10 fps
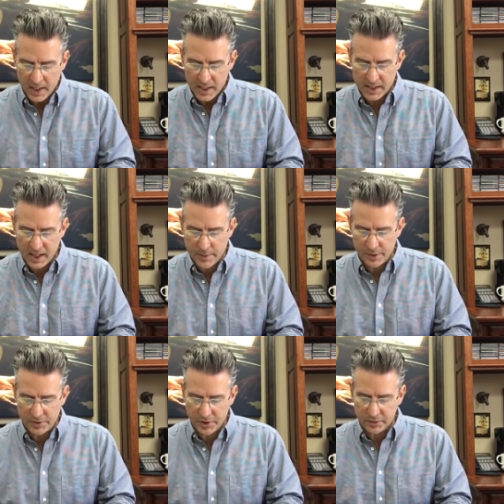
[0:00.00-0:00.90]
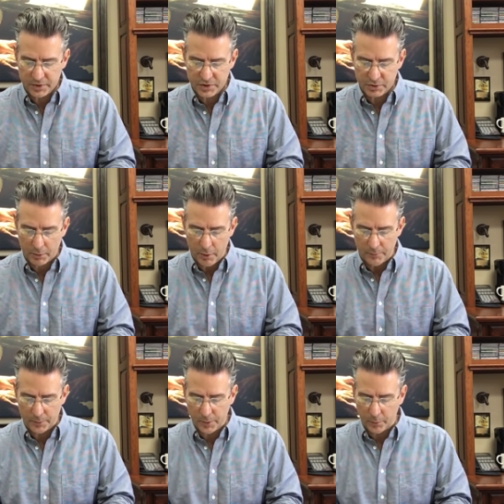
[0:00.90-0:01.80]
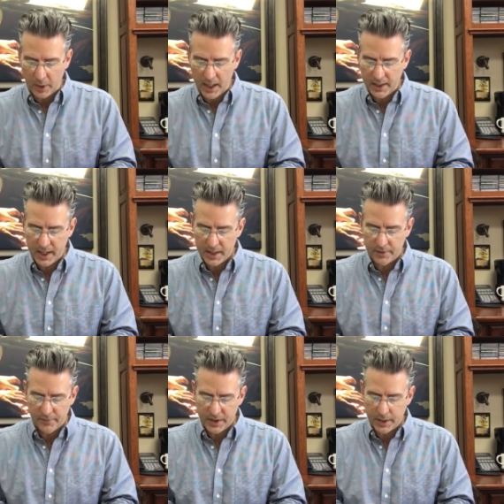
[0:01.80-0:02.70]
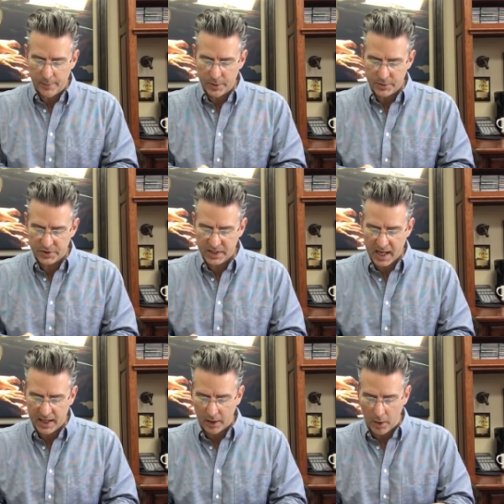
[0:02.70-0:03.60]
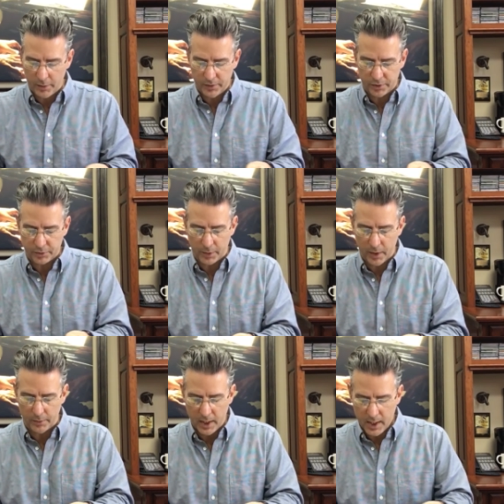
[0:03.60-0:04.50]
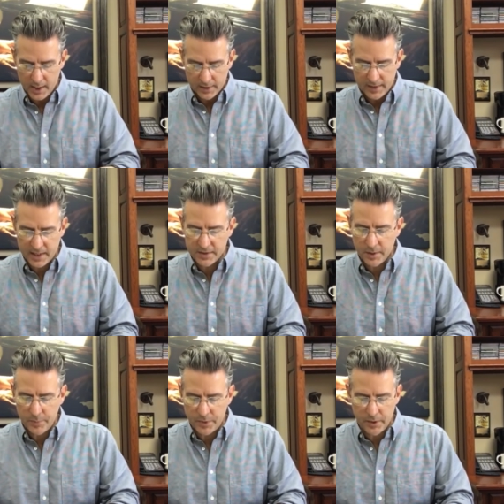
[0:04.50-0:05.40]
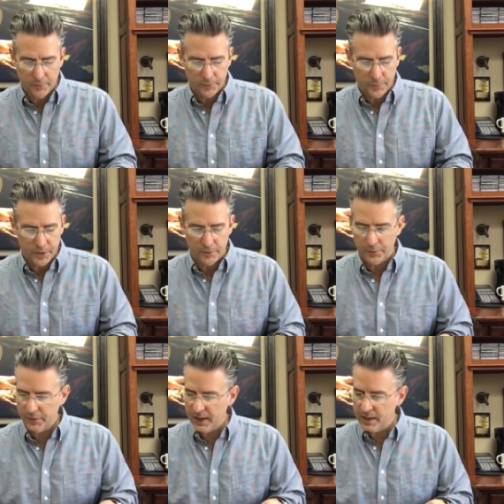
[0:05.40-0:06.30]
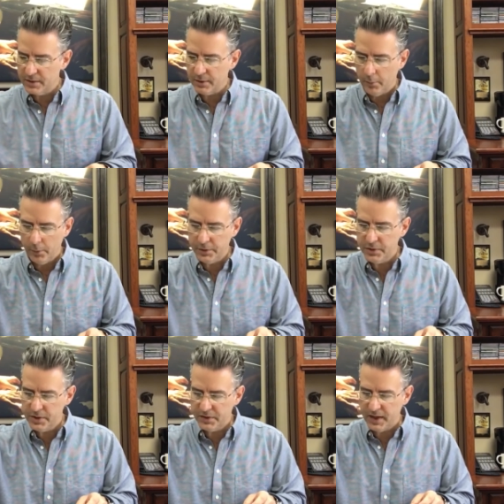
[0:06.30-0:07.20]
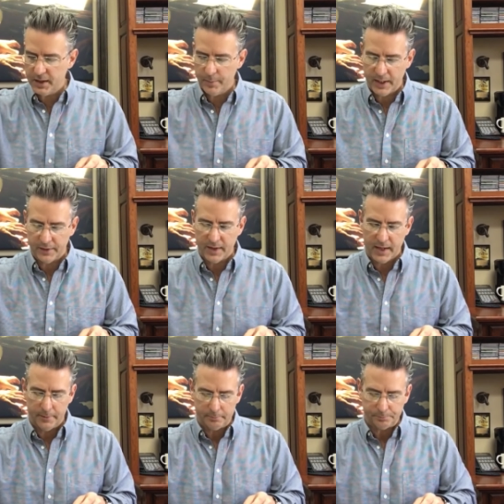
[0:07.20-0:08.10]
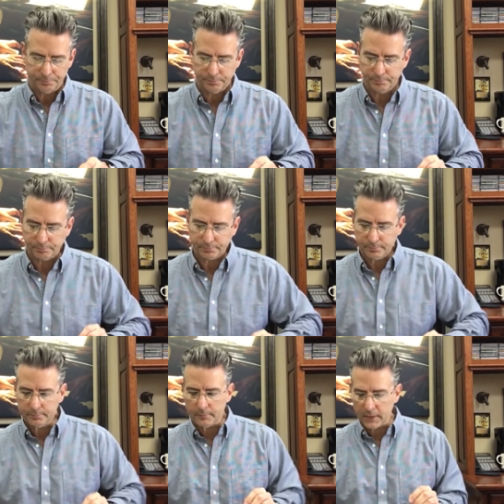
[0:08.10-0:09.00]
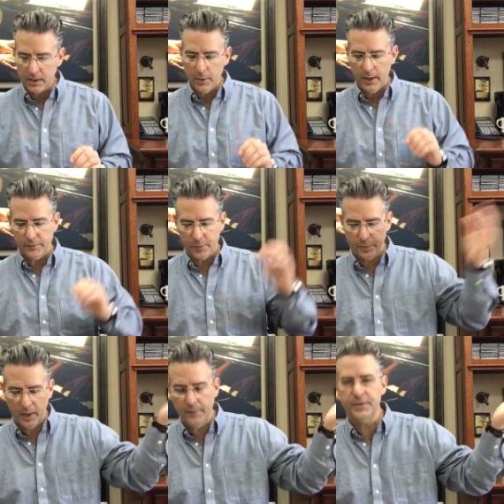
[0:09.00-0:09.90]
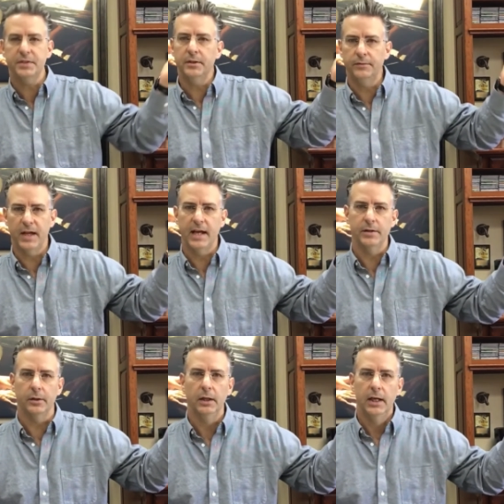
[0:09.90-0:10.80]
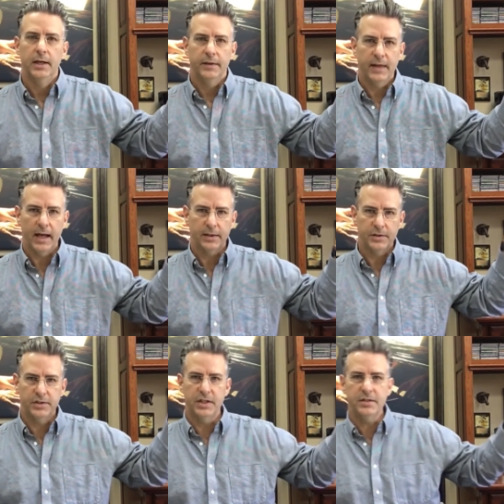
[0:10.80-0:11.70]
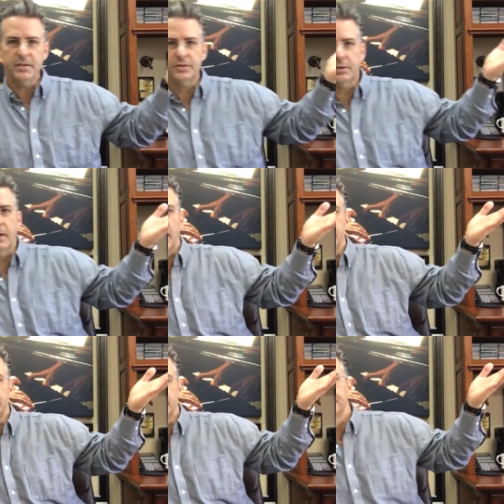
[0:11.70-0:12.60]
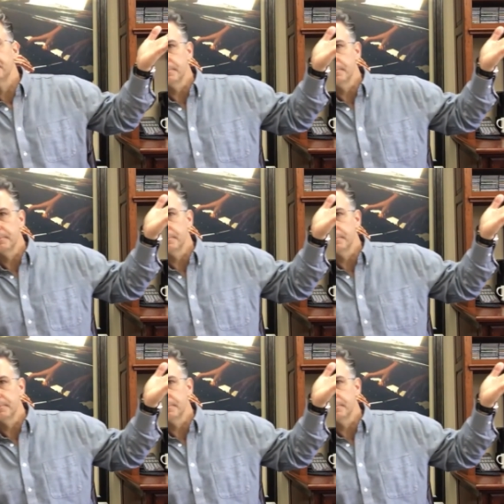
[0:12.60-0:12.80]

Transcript: He came and took the scroll from the right hand of him who sat on the throne. That is a beautiful, beautiful thing. So I want you to think about that. You have the prophecy of Daniel that Jesus Christ,